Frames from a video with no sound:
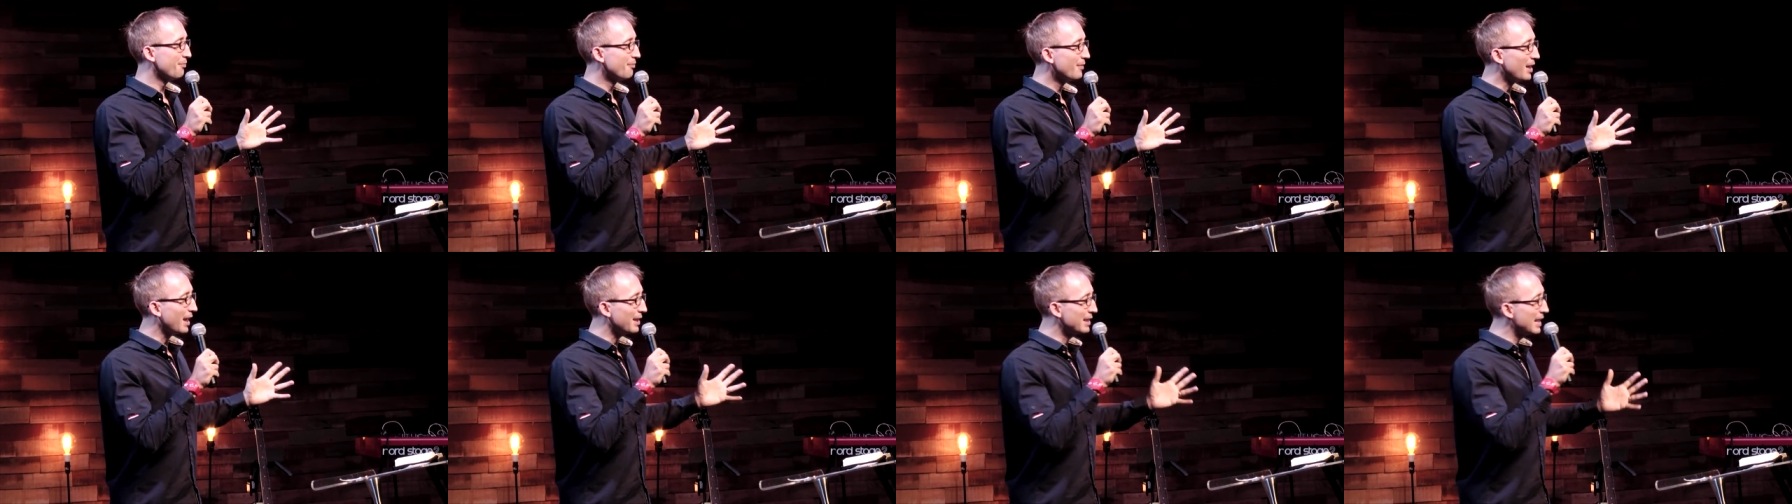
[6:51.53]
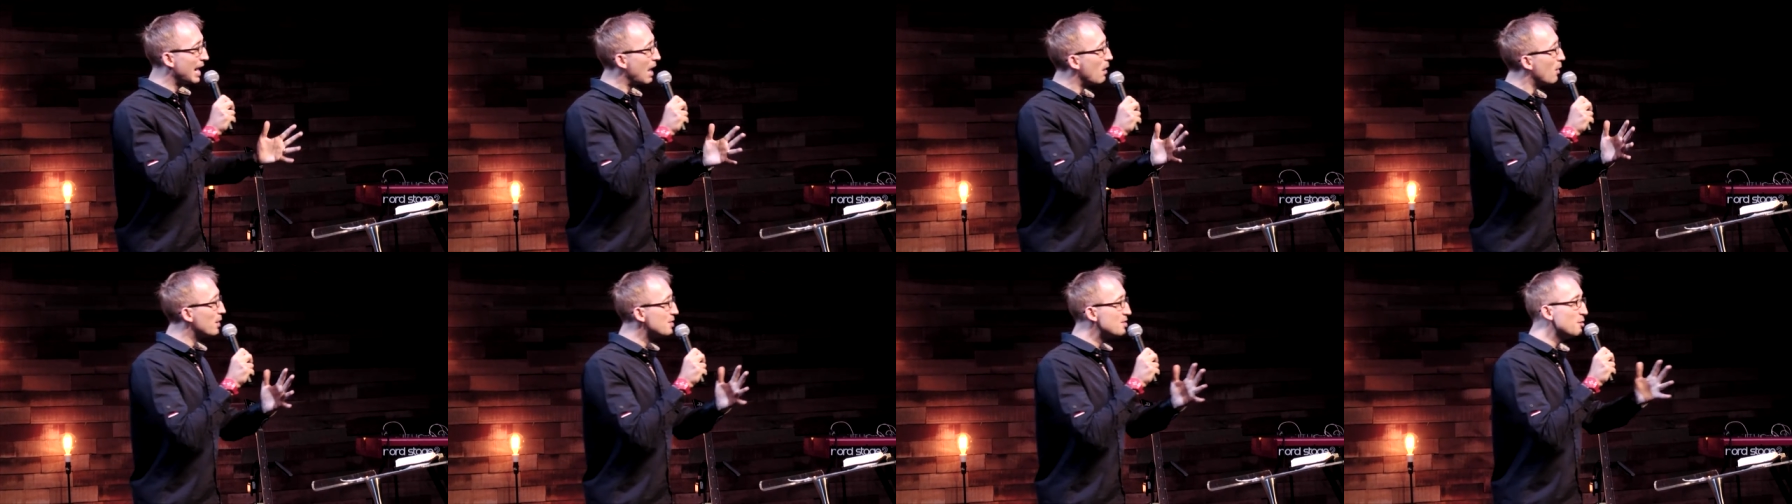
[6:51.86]

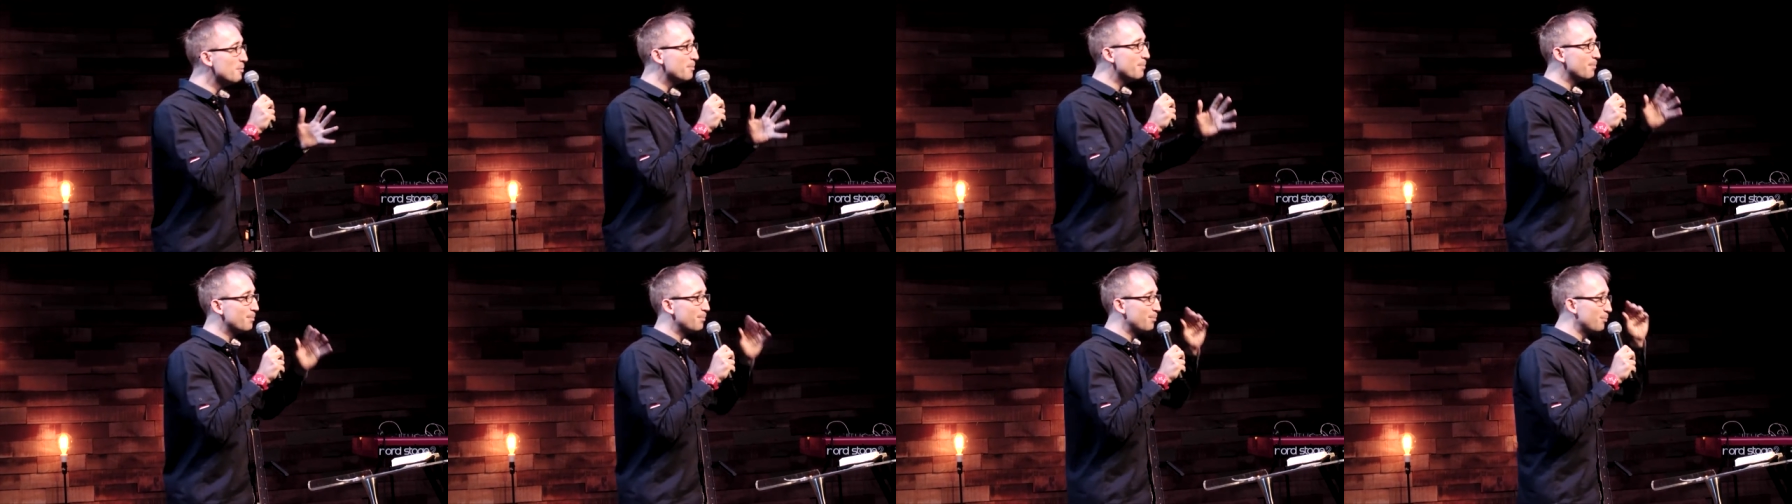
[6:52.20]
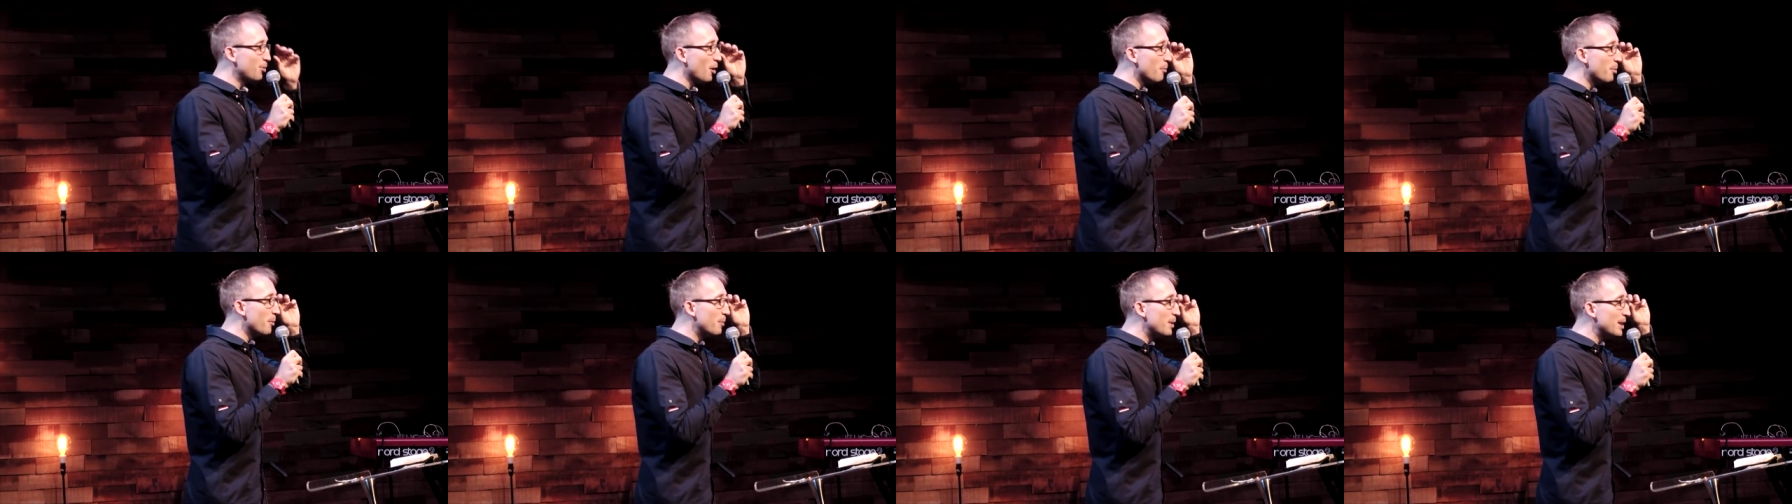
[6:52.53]
Now, as you
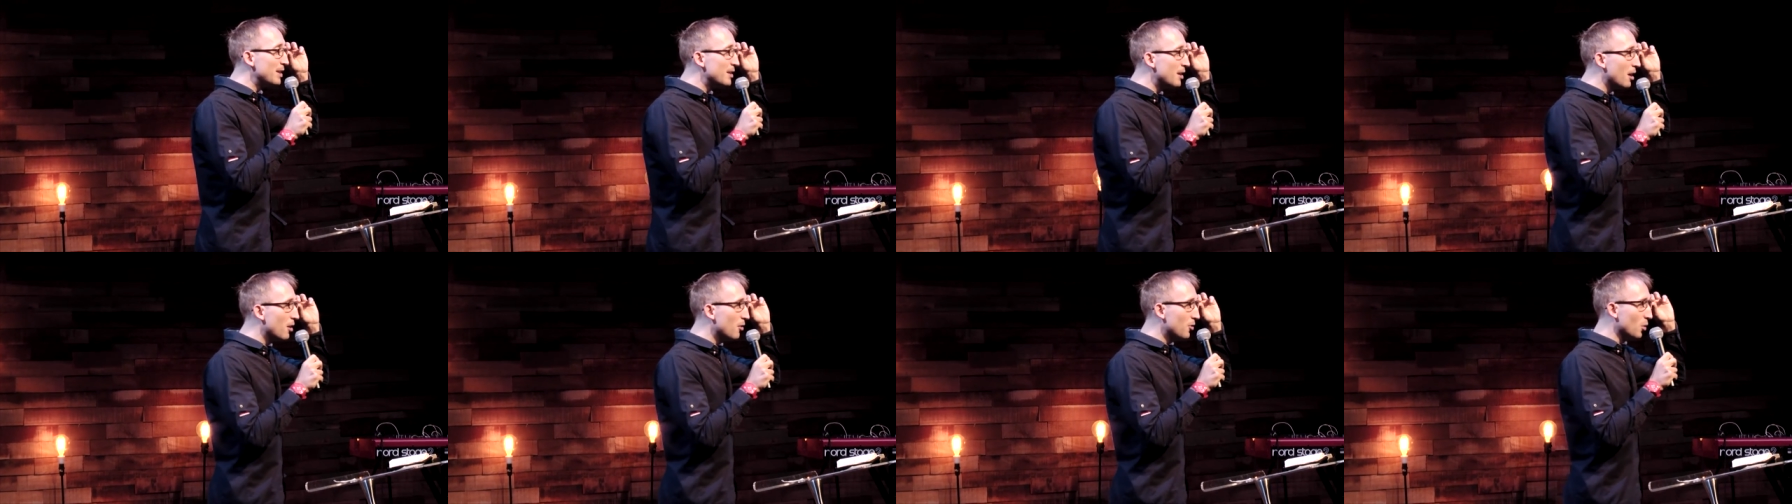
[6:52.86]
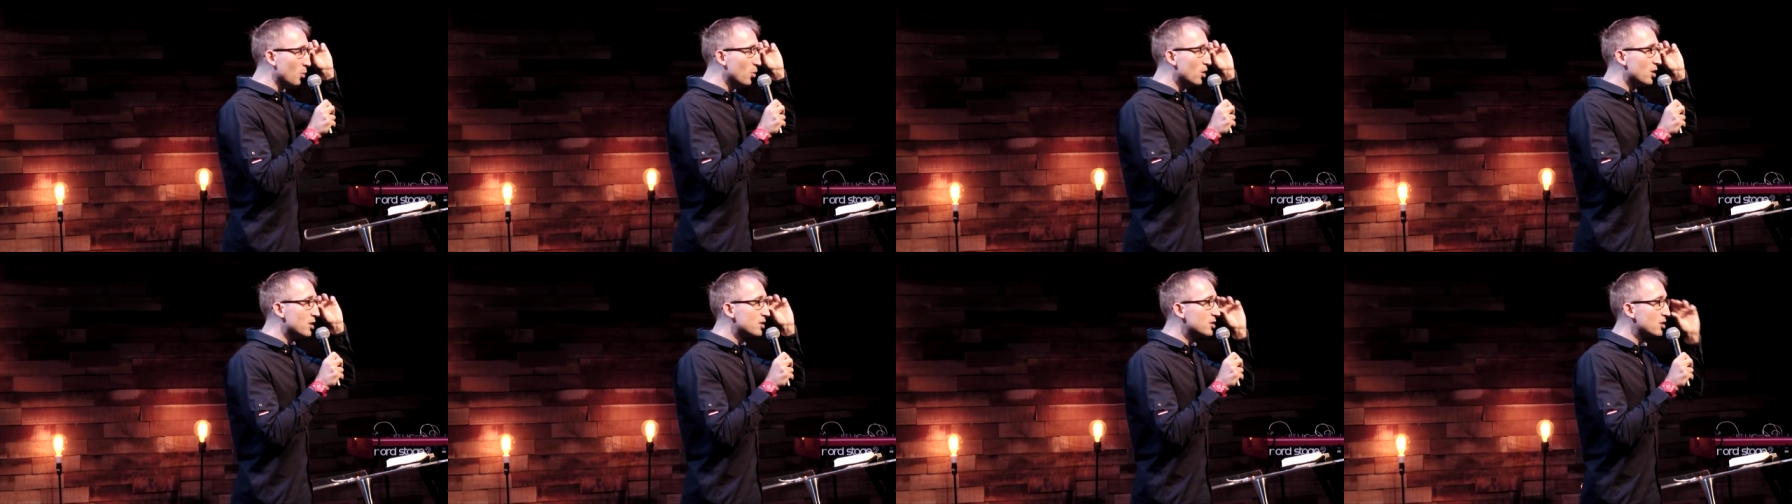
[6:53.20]
probably know, the
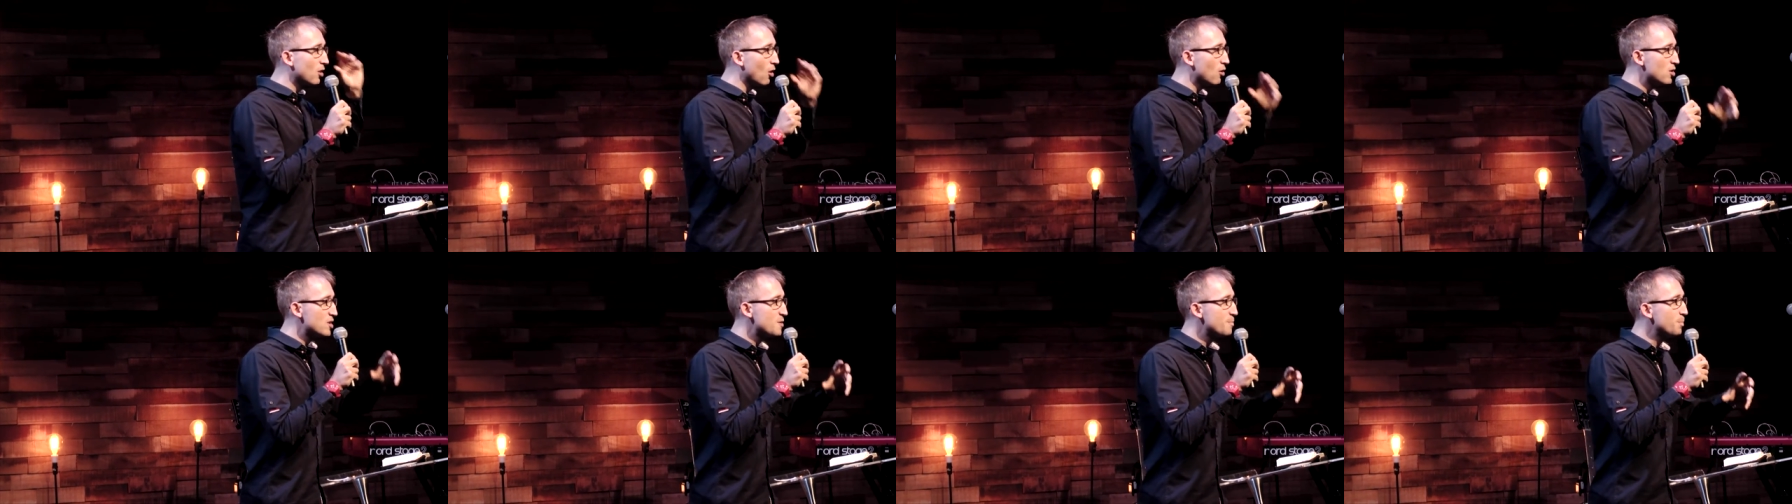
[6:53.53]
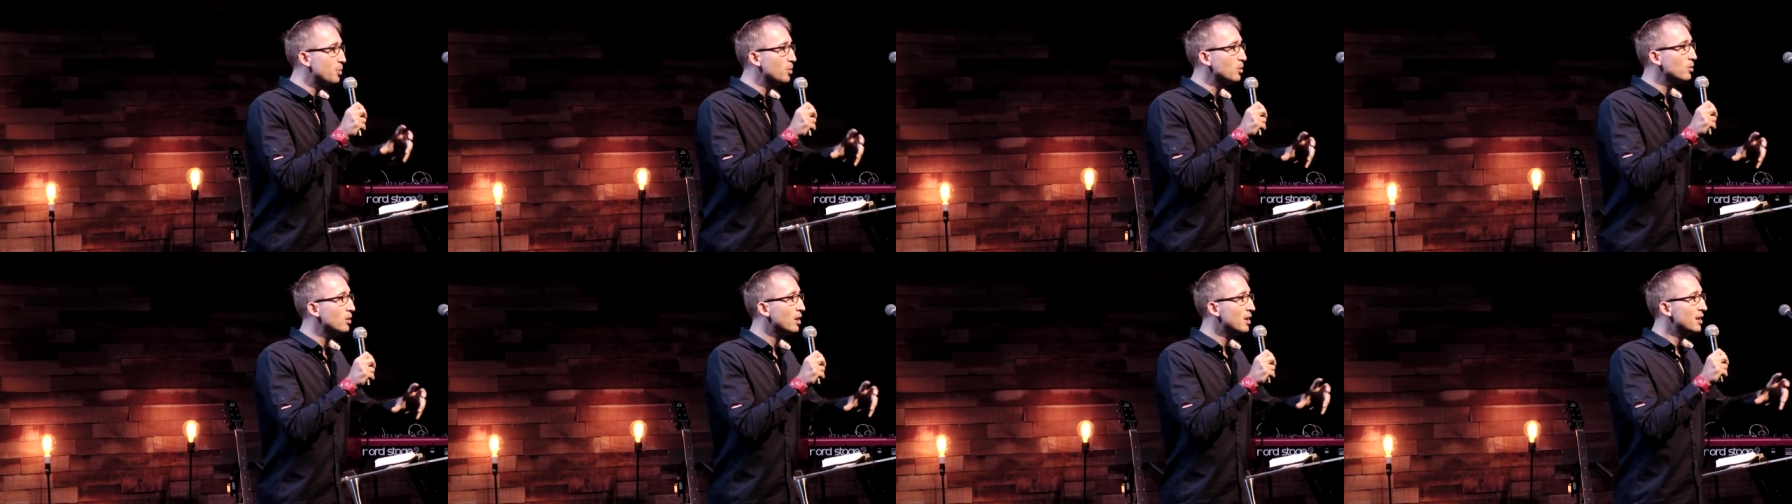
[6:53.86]
word
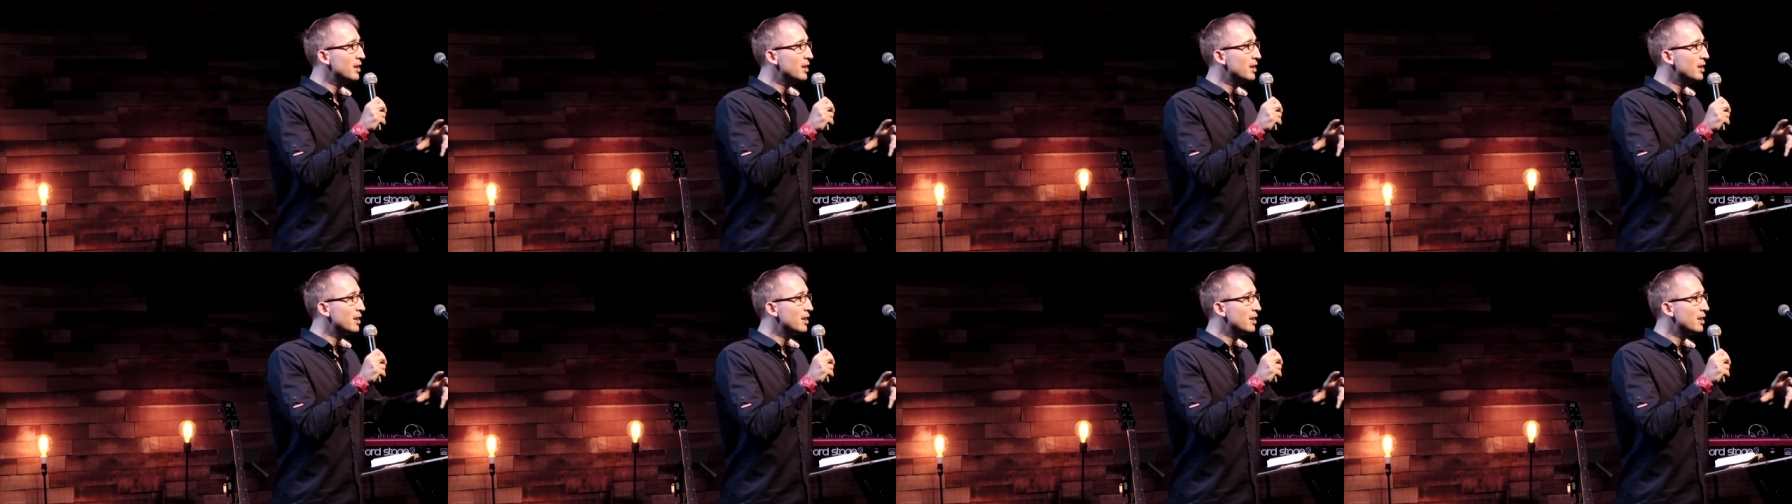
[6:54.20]
gospel